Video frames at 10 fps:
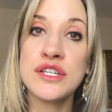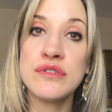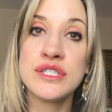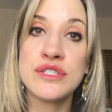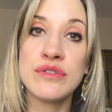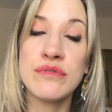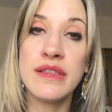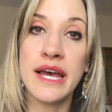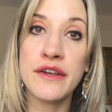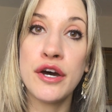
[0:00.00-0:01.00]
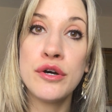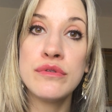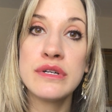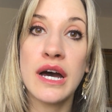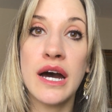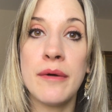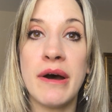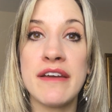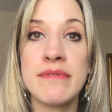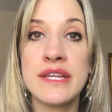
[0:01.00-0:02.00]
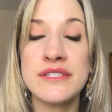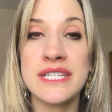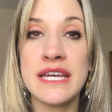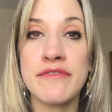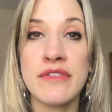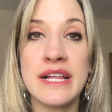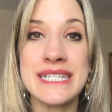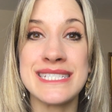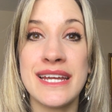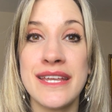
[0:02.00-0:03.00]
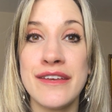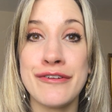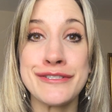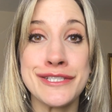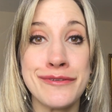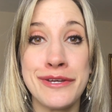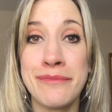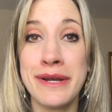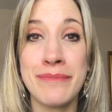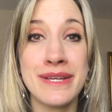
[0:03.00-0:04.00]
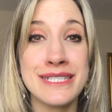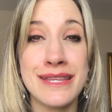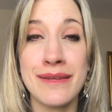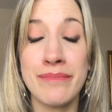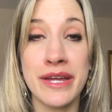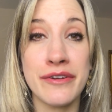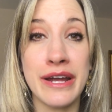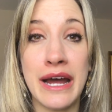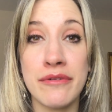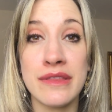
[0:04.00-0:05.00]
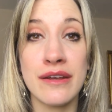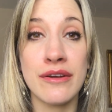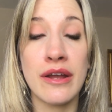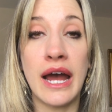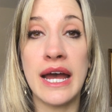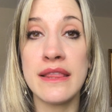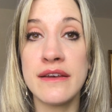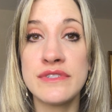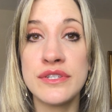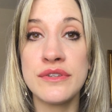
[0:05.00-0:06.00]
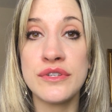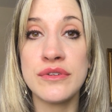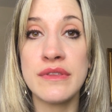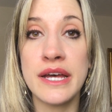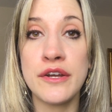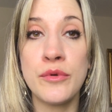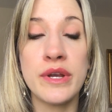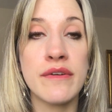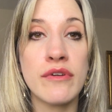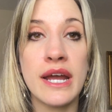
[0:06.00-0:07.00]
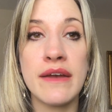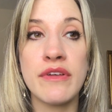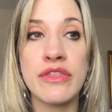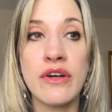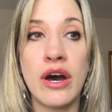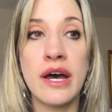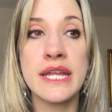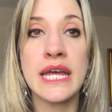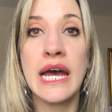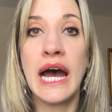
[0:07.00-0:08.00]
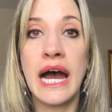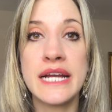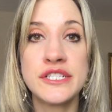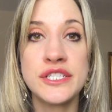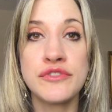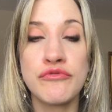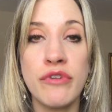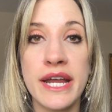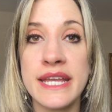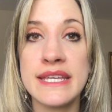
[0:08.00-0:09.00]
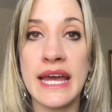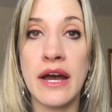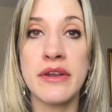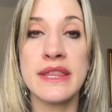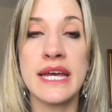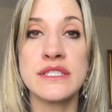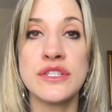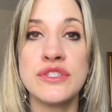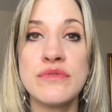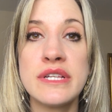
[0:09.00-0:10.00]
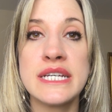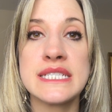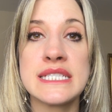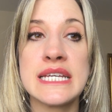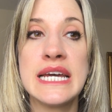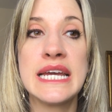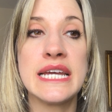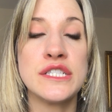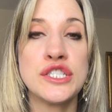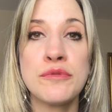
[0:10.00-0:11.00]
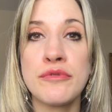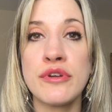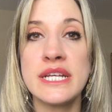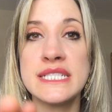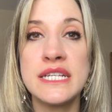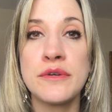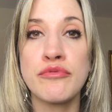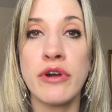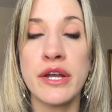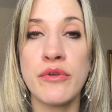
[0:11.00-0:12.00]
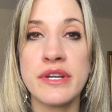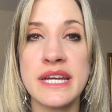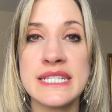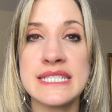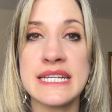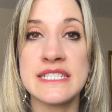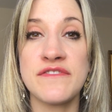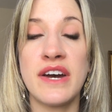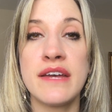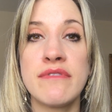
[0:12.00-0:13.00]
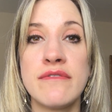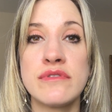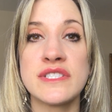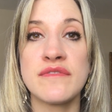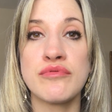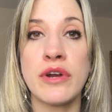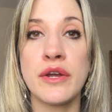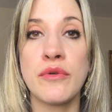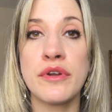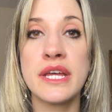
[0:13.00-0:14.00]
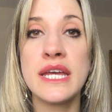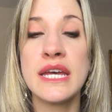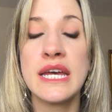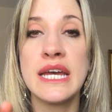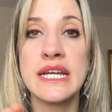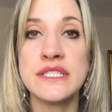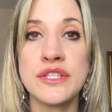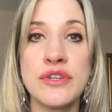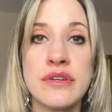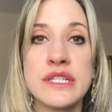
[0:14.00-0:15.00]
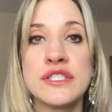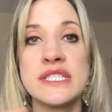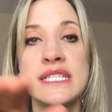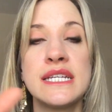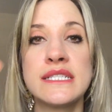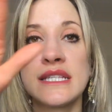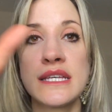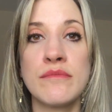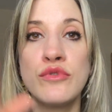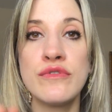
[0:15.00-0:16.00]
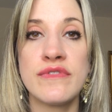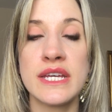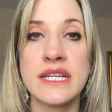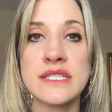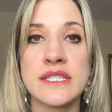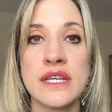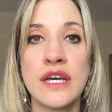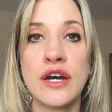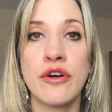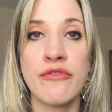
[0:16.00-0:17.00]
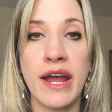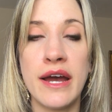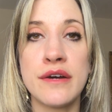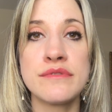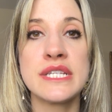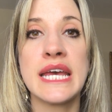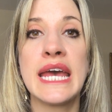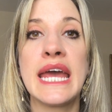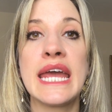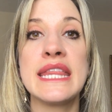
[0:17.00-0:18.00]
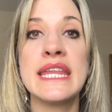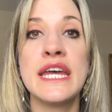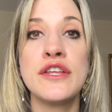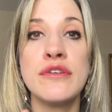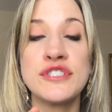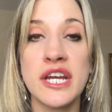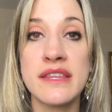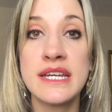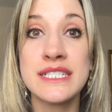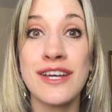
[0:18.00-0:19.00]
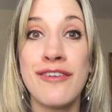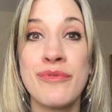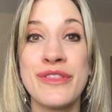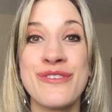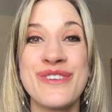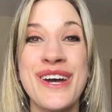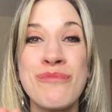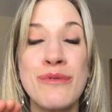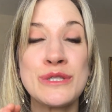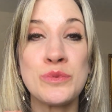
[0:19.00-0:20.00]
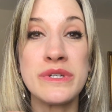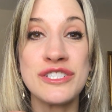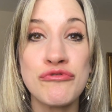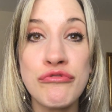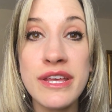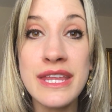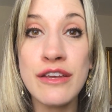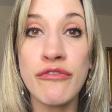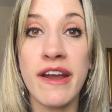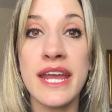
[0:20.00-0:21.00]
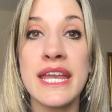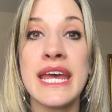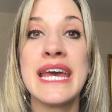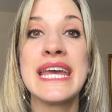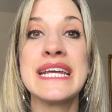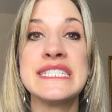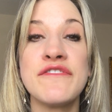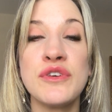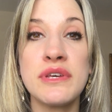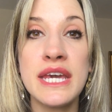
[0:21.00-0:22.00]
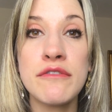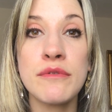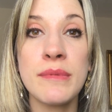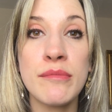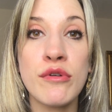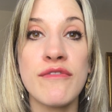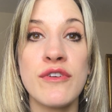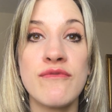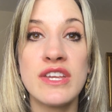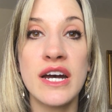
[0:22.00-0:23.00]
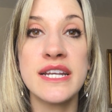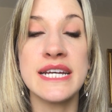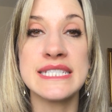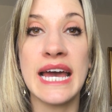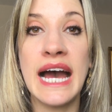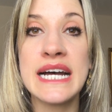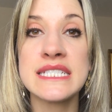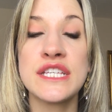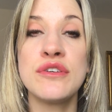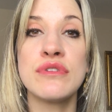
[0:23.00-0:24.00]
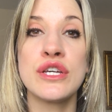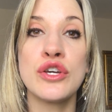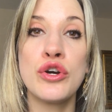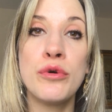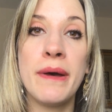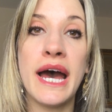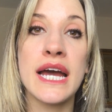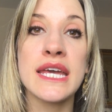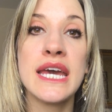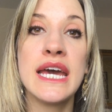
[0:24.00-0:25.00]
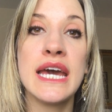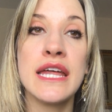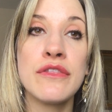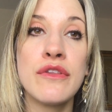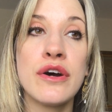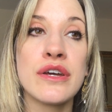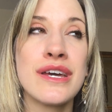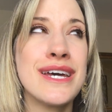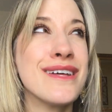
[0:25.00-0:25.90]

to use Toodleto. I've been using that for the last 9 years, so there might be something better out there. I love Toodleto. Whenever I have a thought, I just write it down in that to-do list. It's super easy to prioritize. It has 5 levels of priority, and so you can just easily move things around. And then you check things off when they're done. But what's really great is if you can't remember if you've done a task, you can go back and look,